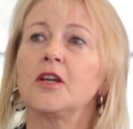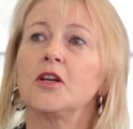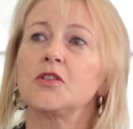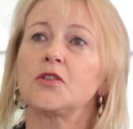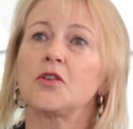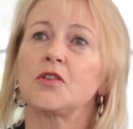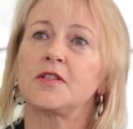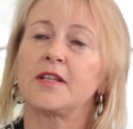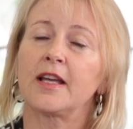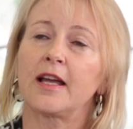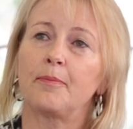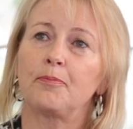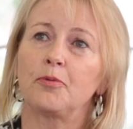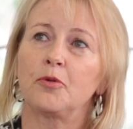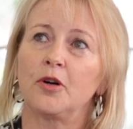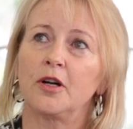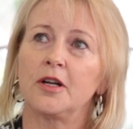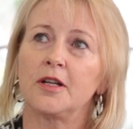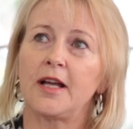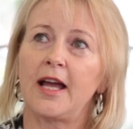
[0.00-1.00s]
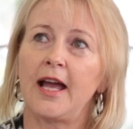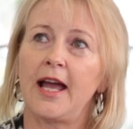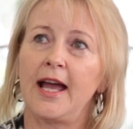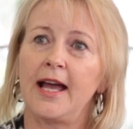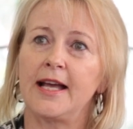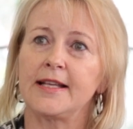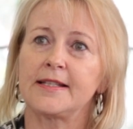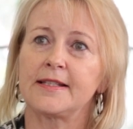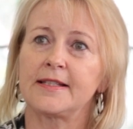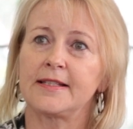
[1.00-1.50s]
So Singapore
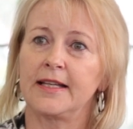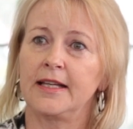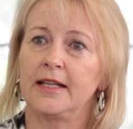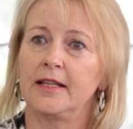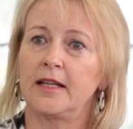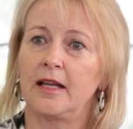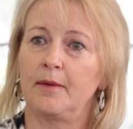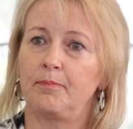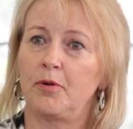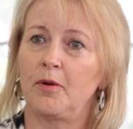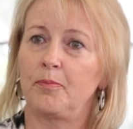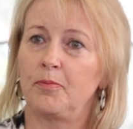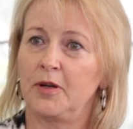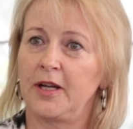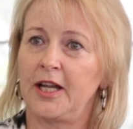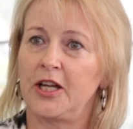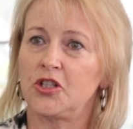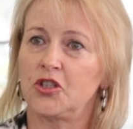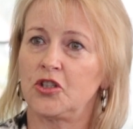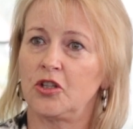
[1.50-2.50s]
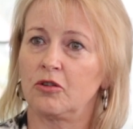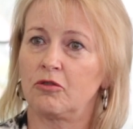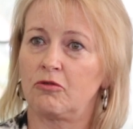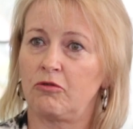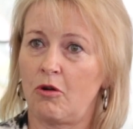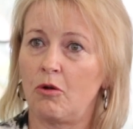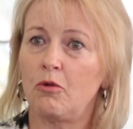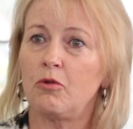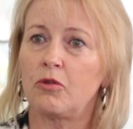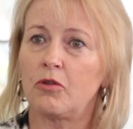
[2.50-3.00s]
has seen a population
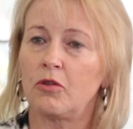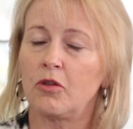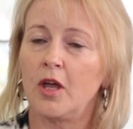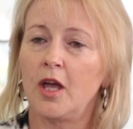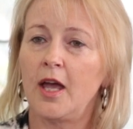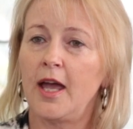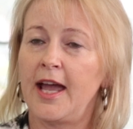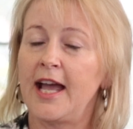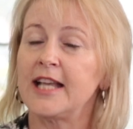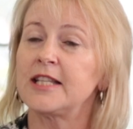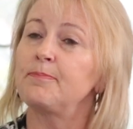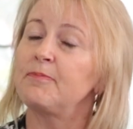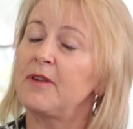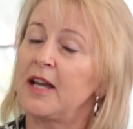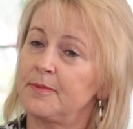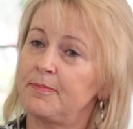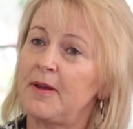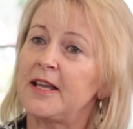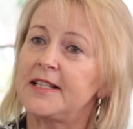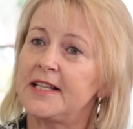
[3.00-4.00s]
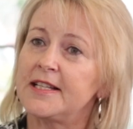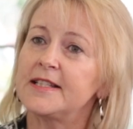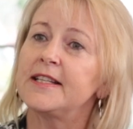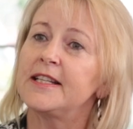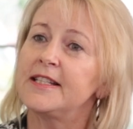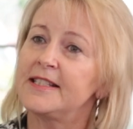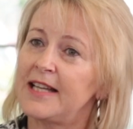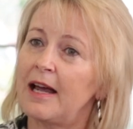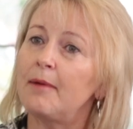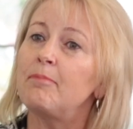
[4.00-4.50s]
growth, has basically
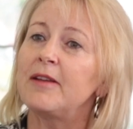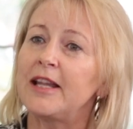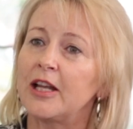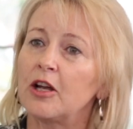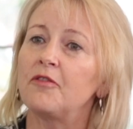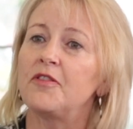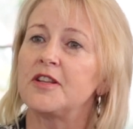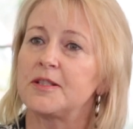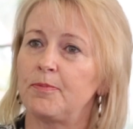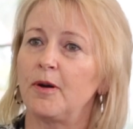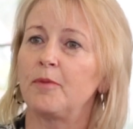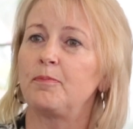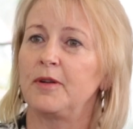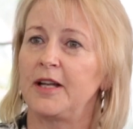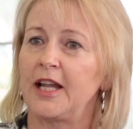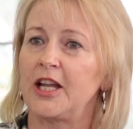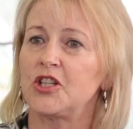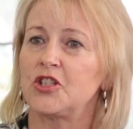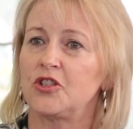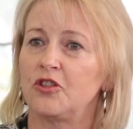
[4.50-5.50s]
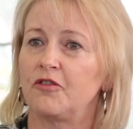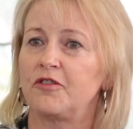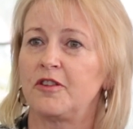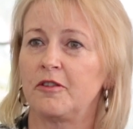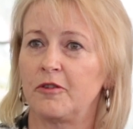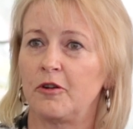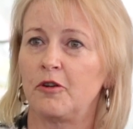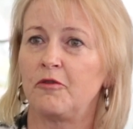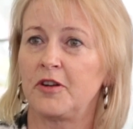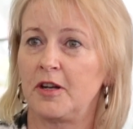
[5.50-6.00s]
seen doubling of its population
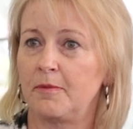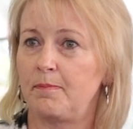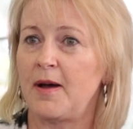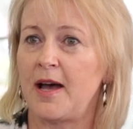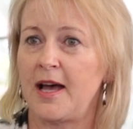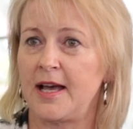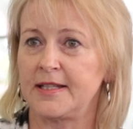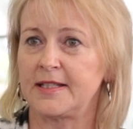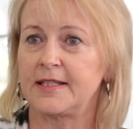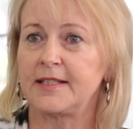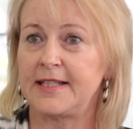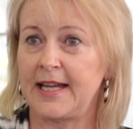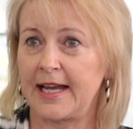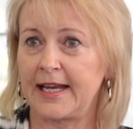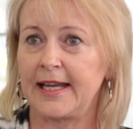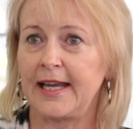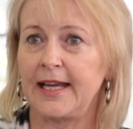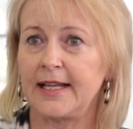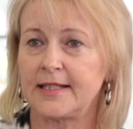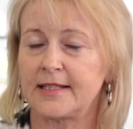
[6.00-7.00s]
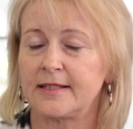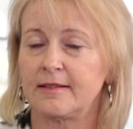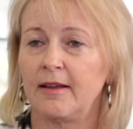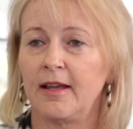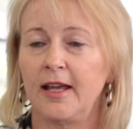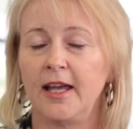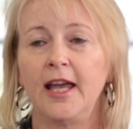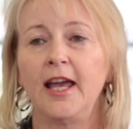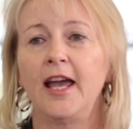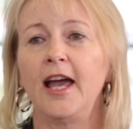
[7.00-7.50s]
over the past decades.
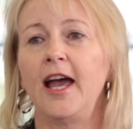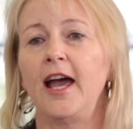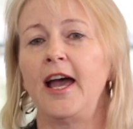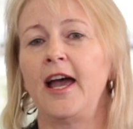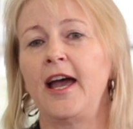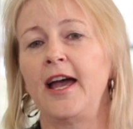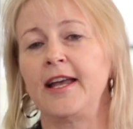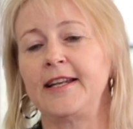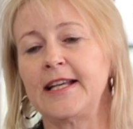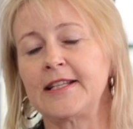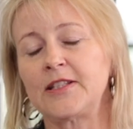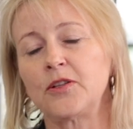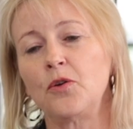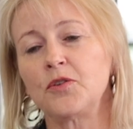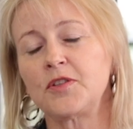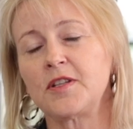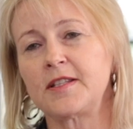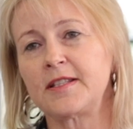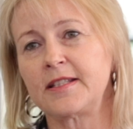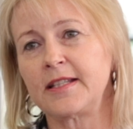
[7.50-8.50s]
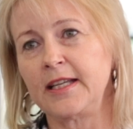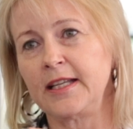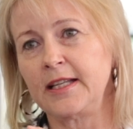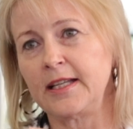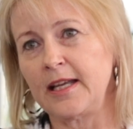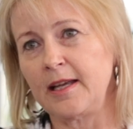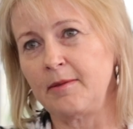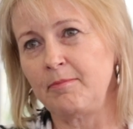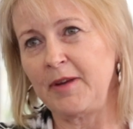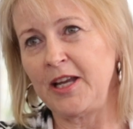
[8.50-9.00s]
It has also
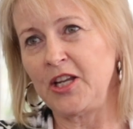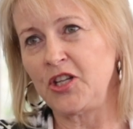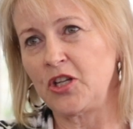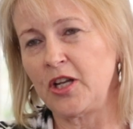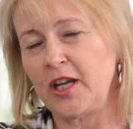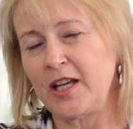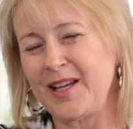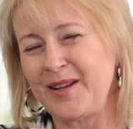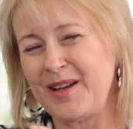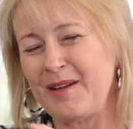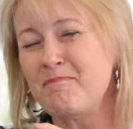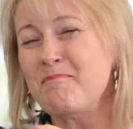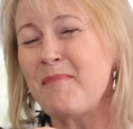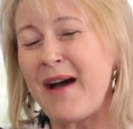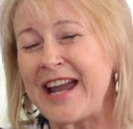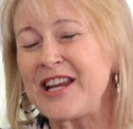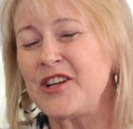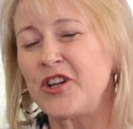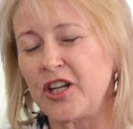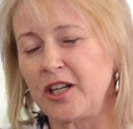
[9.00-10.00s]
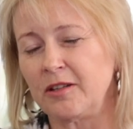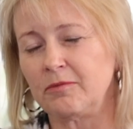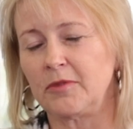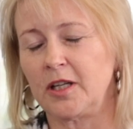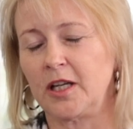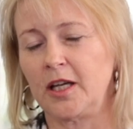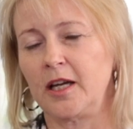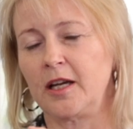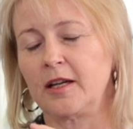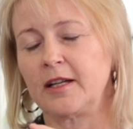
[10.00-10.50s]
seen a
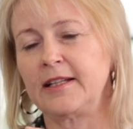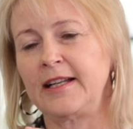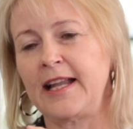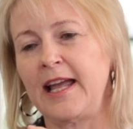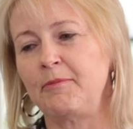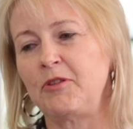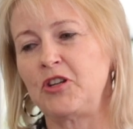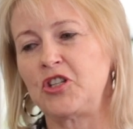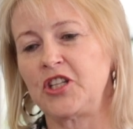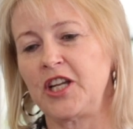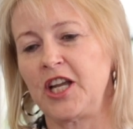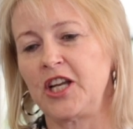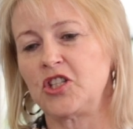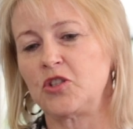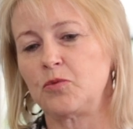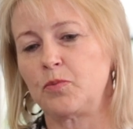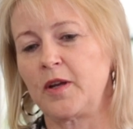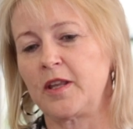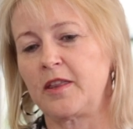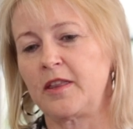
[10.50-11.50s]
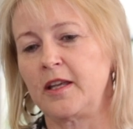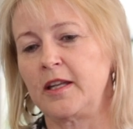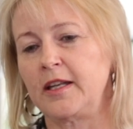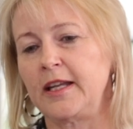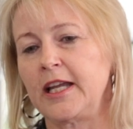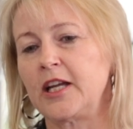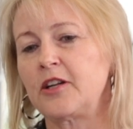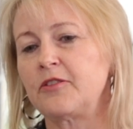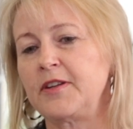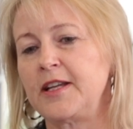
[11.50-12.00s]
minor climate change with an
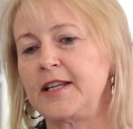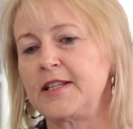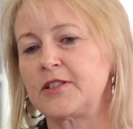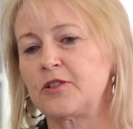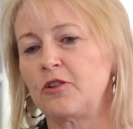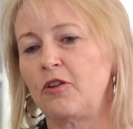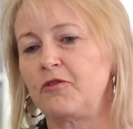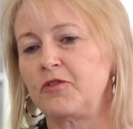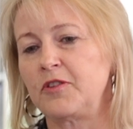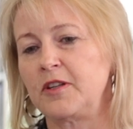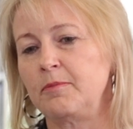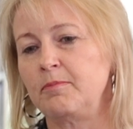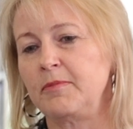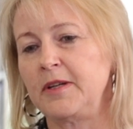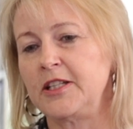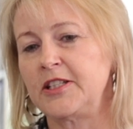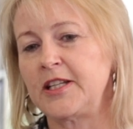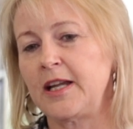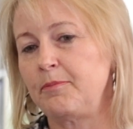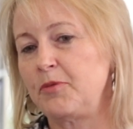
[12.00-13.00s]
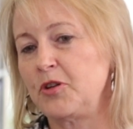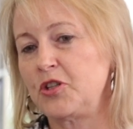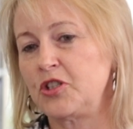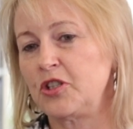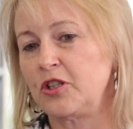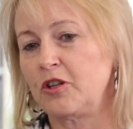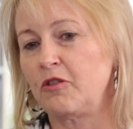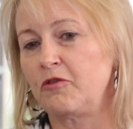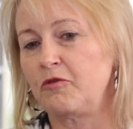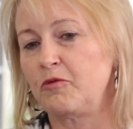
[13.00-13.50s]
increase of the mean
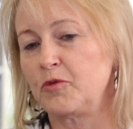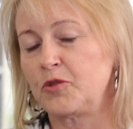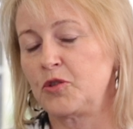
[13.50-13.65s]
temperature